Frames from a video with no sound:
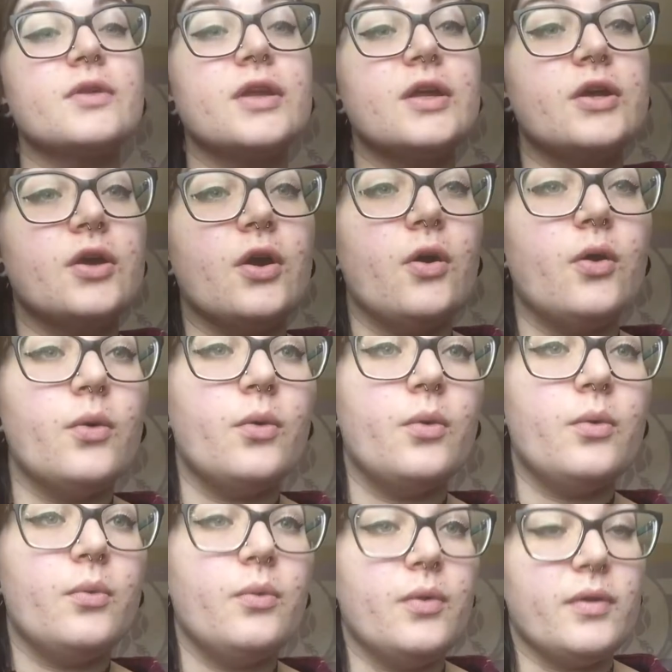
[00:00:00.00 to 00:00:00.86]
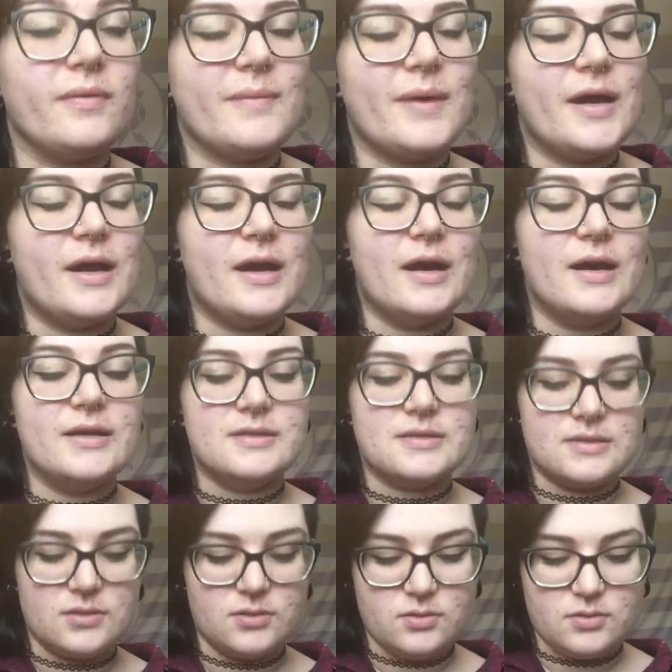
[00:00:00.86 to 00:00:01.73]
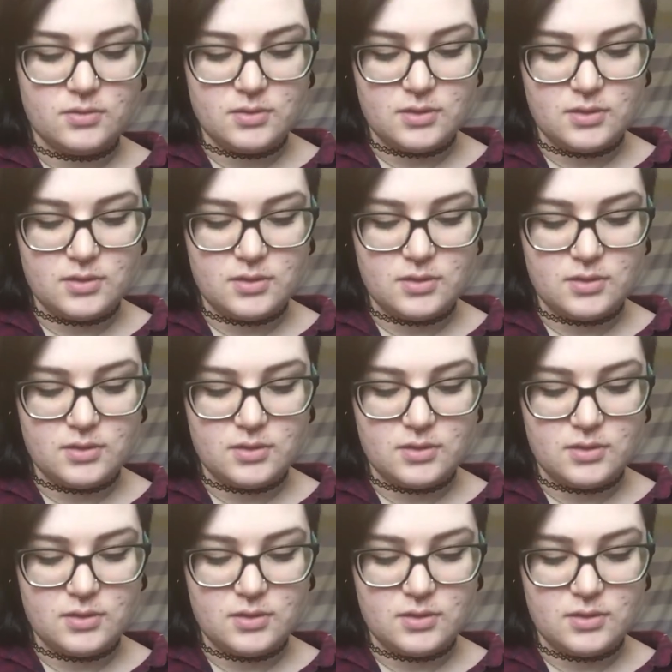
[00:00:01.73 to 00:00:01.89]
really go with my eyes